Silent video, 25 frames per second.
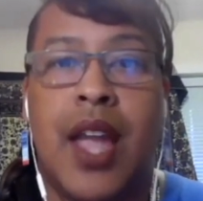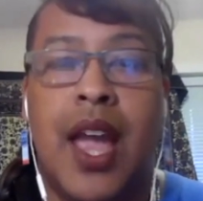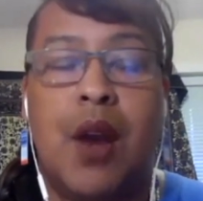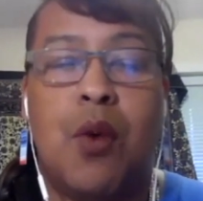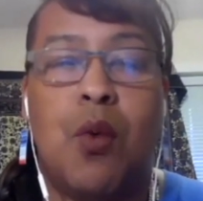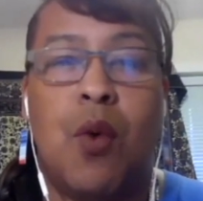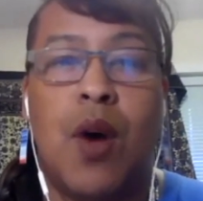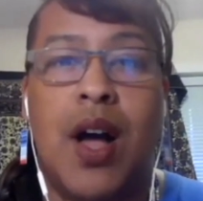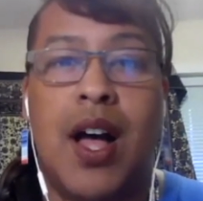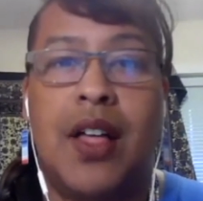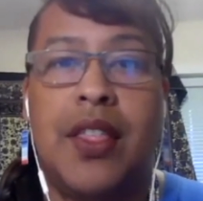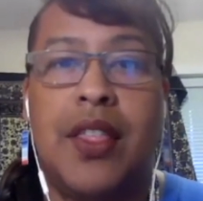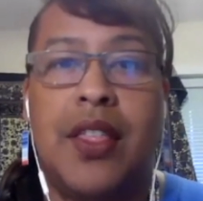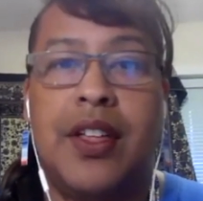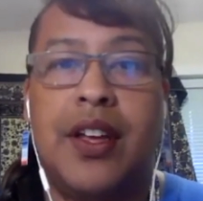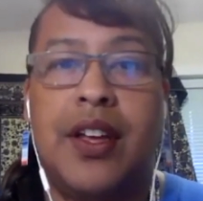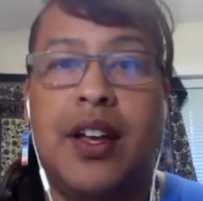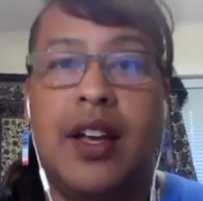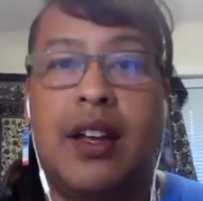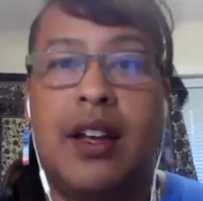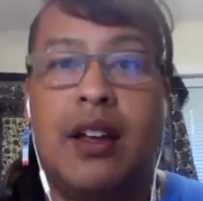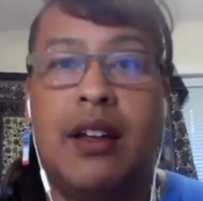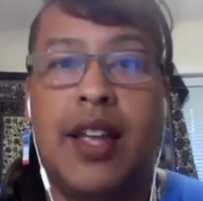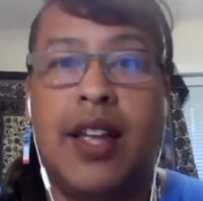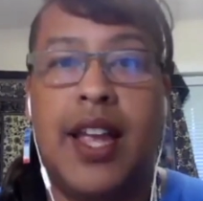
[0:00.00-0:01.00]
And while
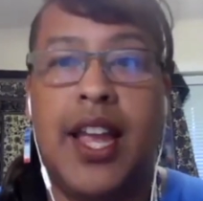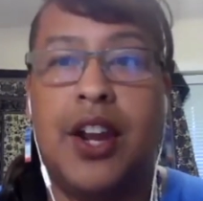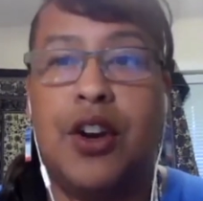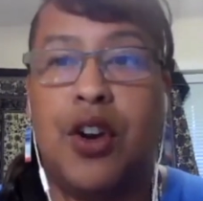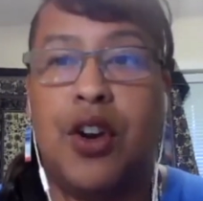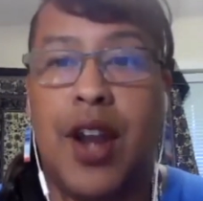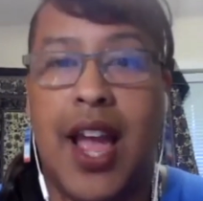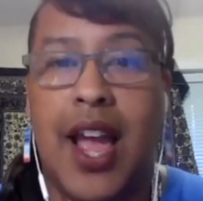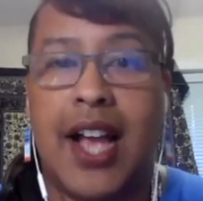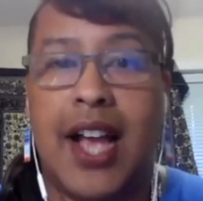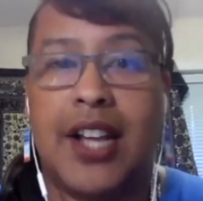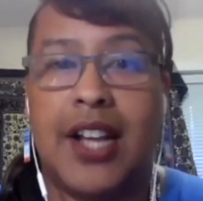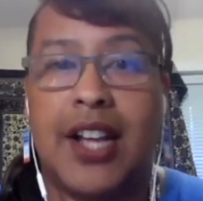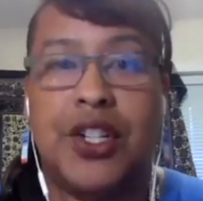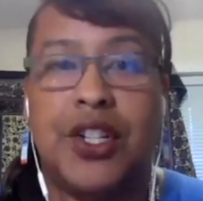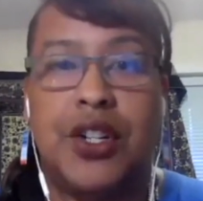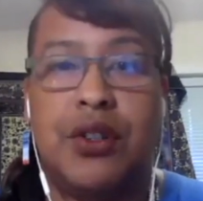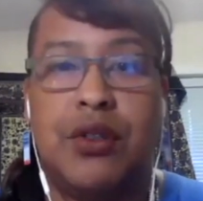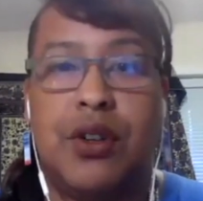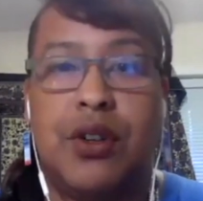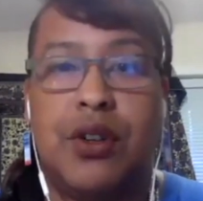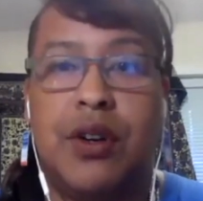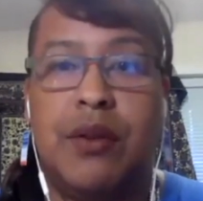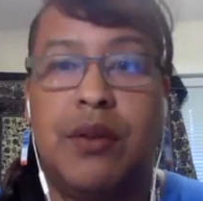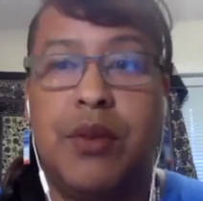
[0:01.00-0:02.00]
the
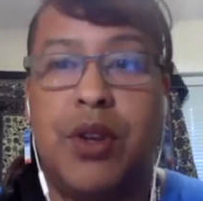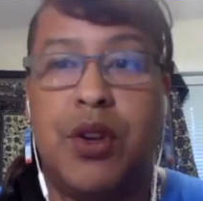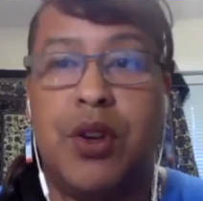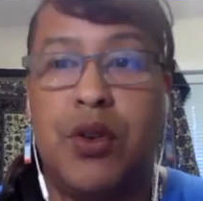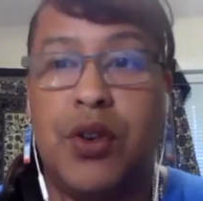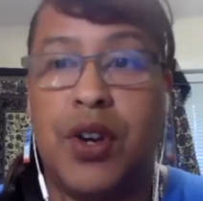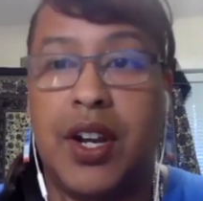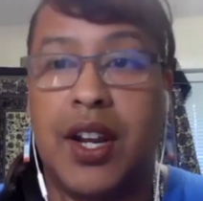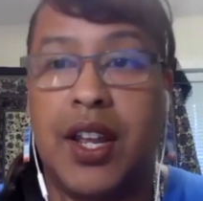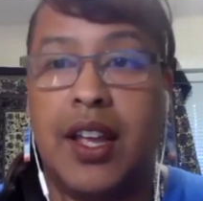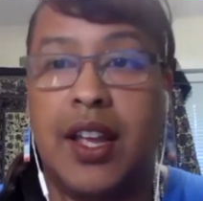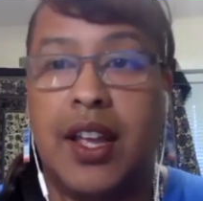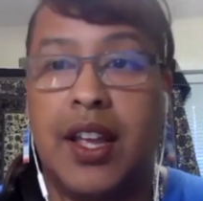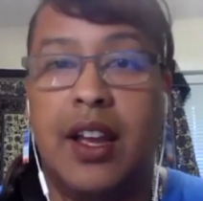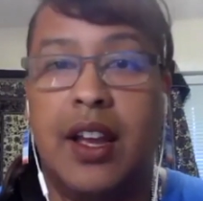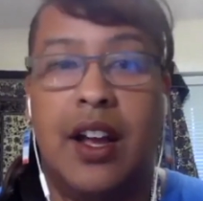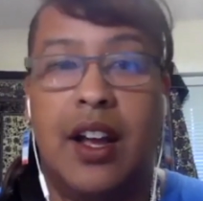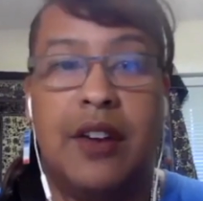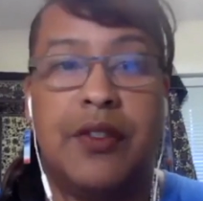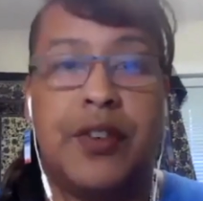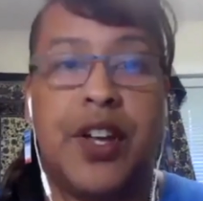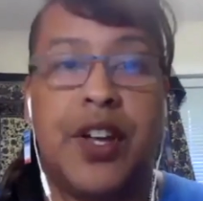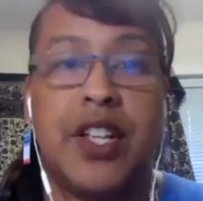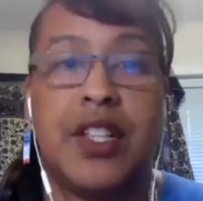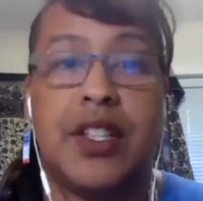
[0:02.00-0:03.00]
international community
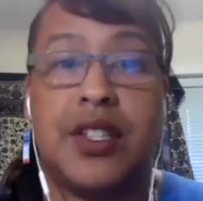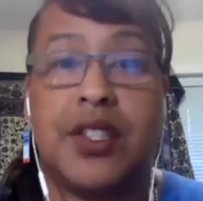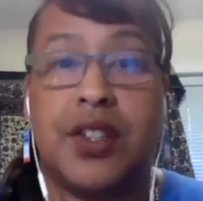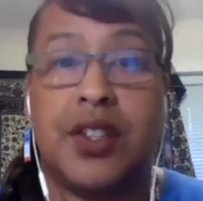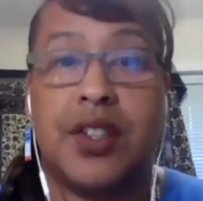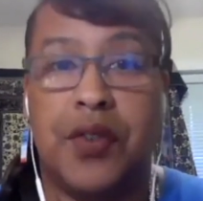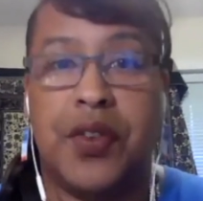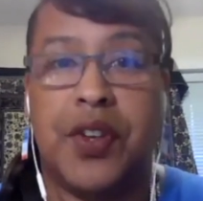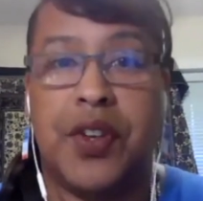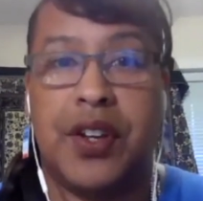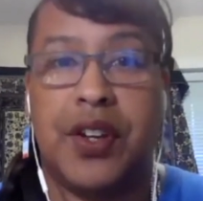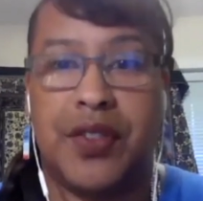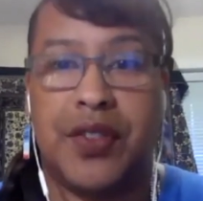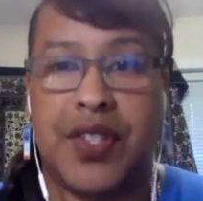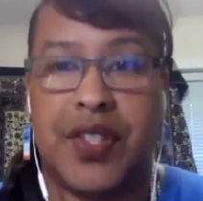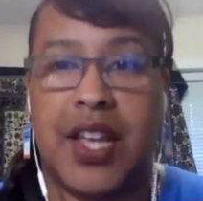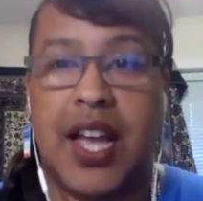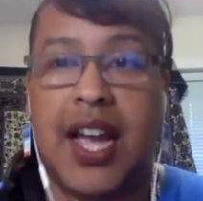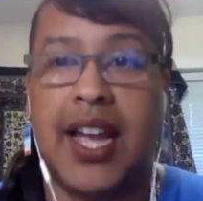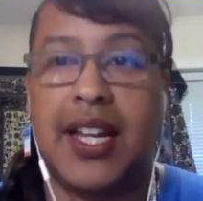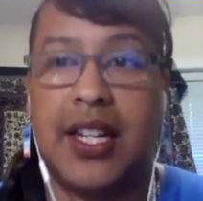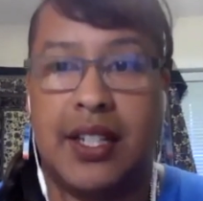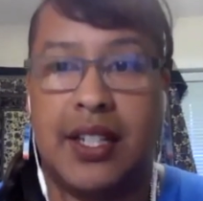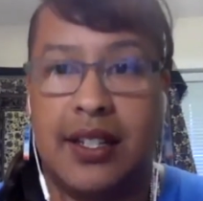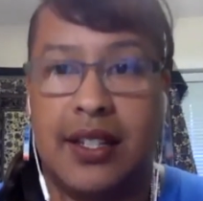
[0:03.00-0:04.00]
of conservative
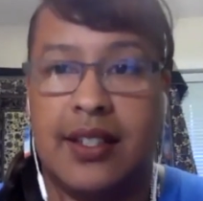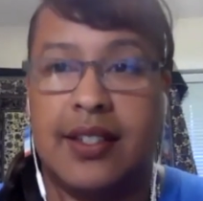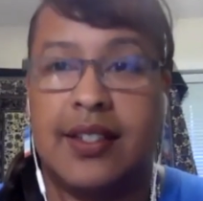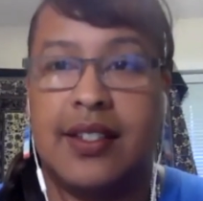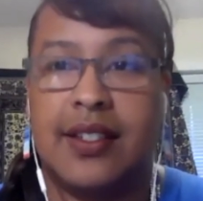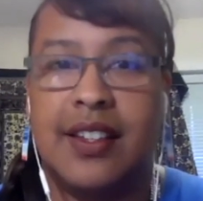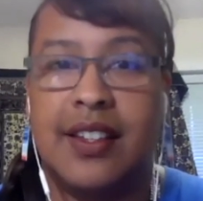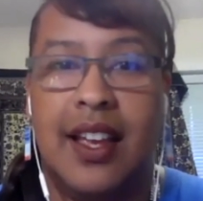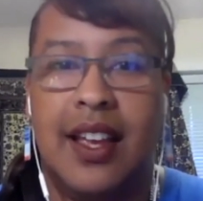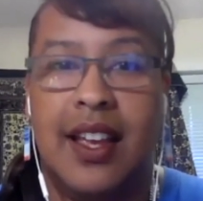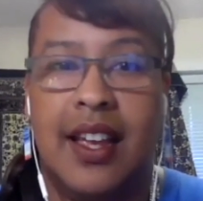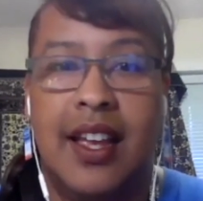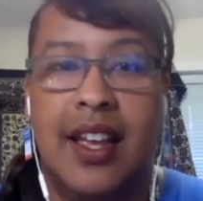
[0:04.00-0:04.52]
scientists